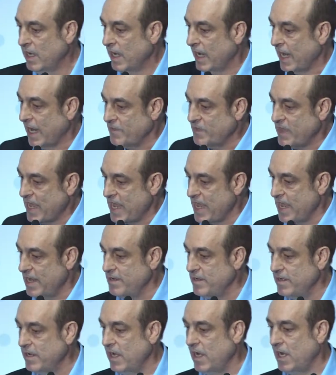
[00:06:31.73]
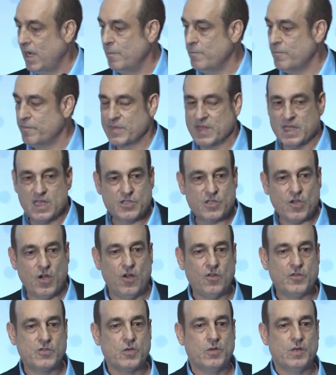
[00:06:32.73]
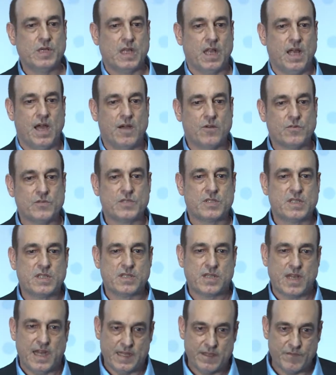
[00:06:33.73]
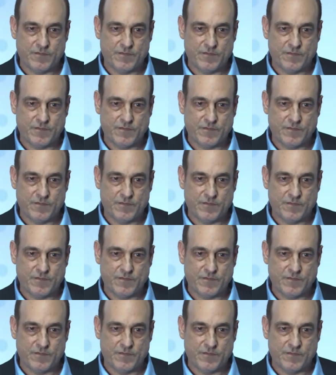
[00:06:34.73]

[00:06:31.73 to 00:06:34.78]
And then this kind